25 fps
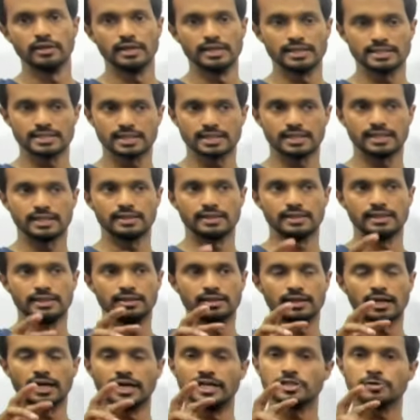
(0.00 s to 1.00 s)
Let's say
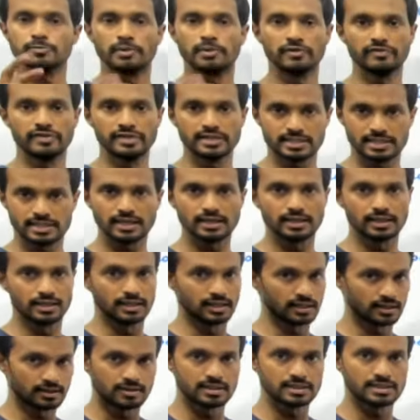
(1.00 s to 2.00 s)
the highest power is 10, the
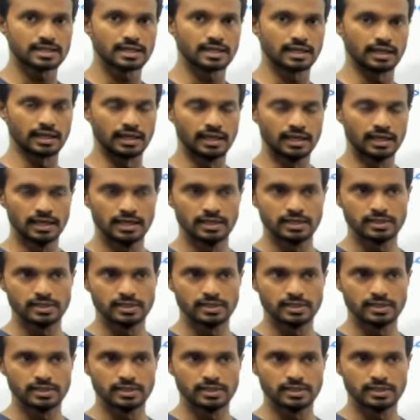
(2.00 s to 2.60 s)
degree is 10.